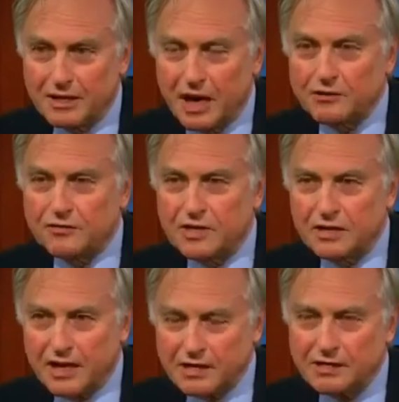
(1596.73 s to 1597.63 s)
out of their
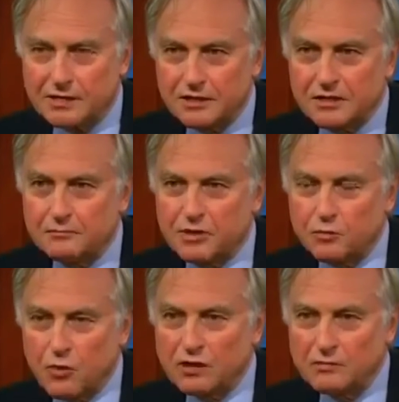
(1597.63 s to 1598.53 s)
cataclysm but
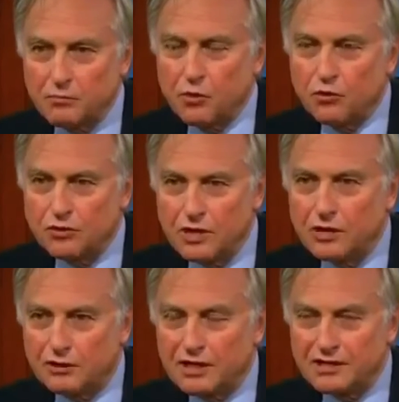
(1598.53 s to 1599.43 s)
one poor
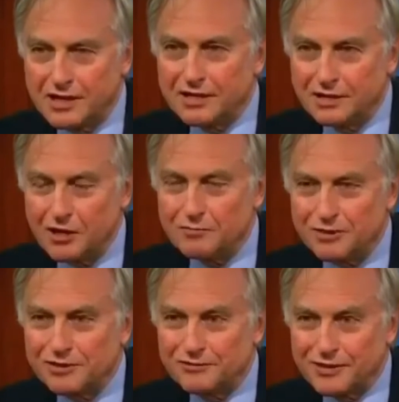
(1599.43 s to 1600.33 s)
Noah dare hope
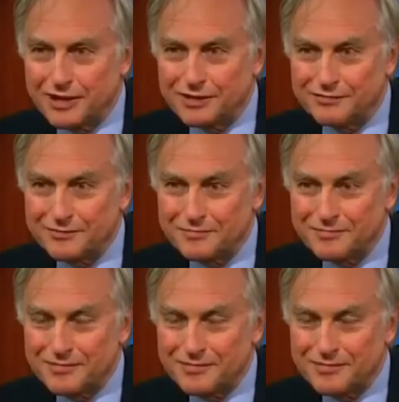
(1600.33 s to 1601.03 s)
to survive.